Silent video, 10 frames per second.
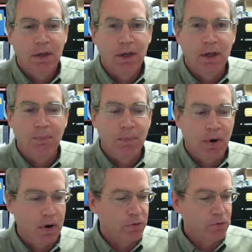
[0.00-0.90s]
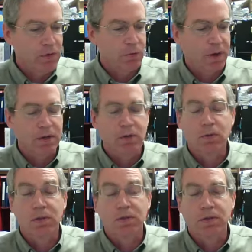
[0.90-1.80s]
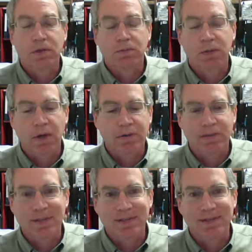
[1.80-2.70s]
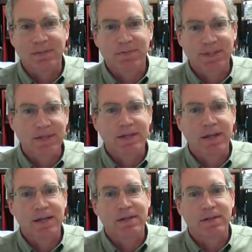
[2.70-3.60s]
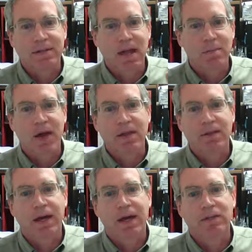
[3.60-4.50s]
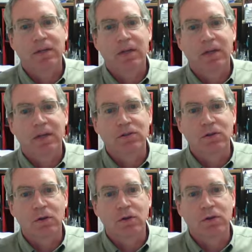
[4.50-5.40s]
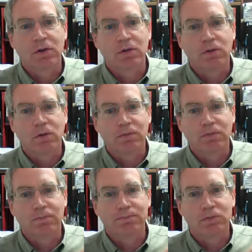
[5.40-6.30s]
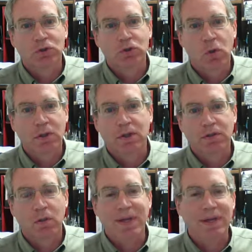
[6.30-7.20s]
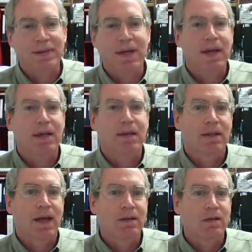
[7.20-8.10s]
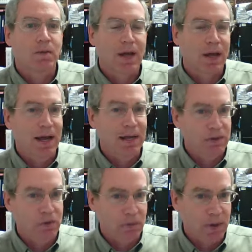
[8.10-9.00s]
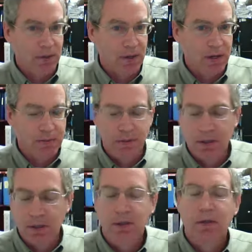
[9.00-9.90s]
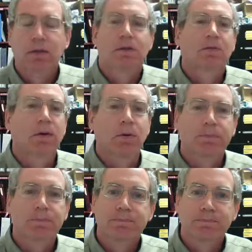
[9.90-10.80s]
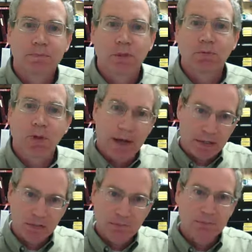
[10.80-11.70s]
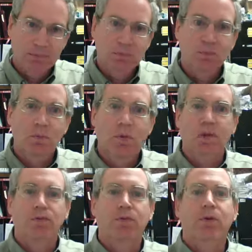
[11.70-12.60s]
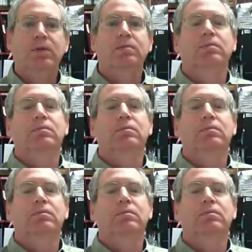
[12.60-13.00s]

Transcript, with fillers: And part of the reason why I do this is because this is physics class, it is not math class. And so there are certain shortcuts that we can take that you're not allowed to do in math class. So just relax. We'll get through it.